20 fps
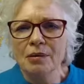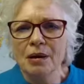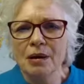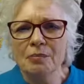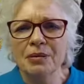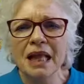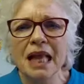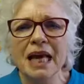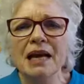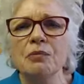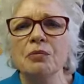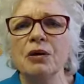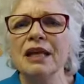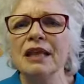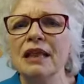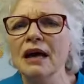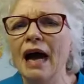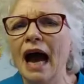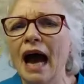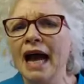play
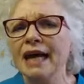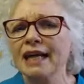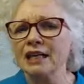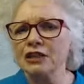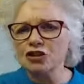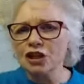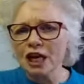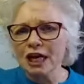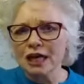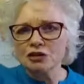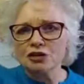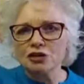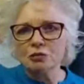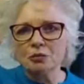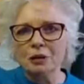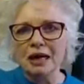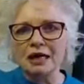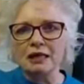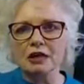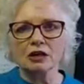with, I can change the
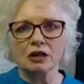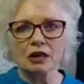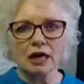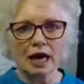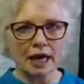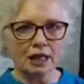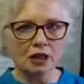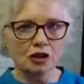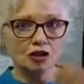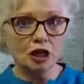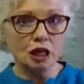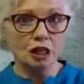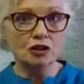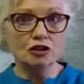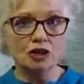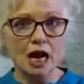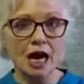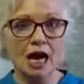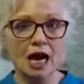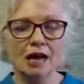weather. I can change
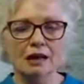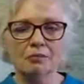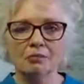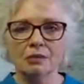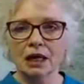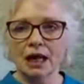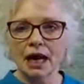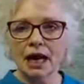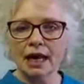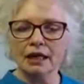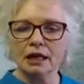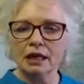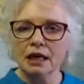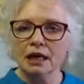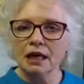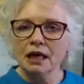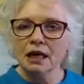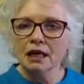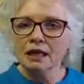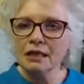time.
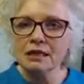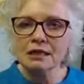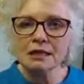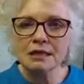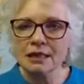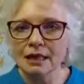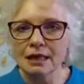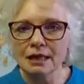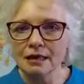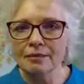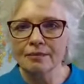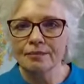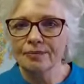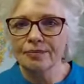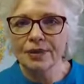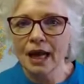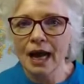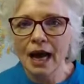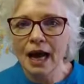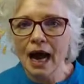Listen,
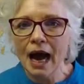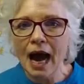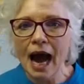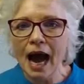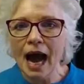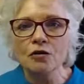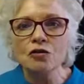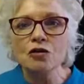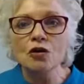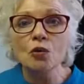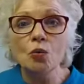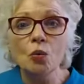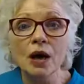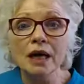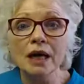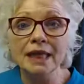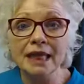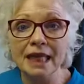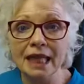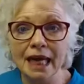I don't know
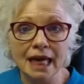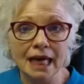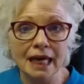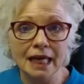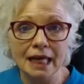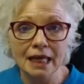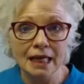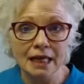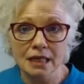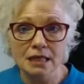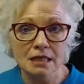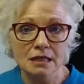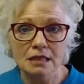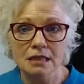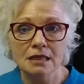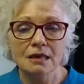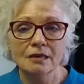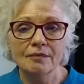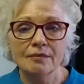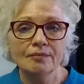what that
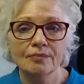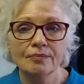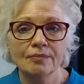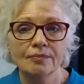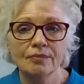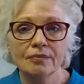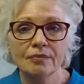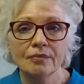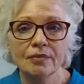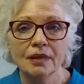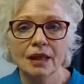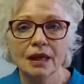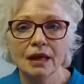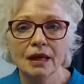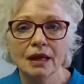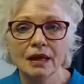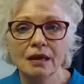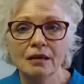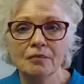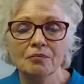is.
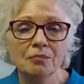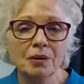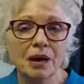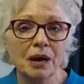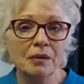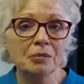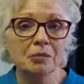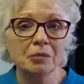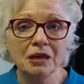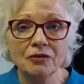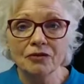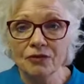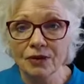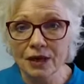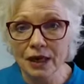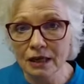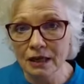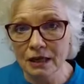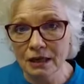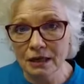Probably
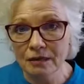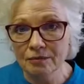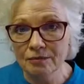fun.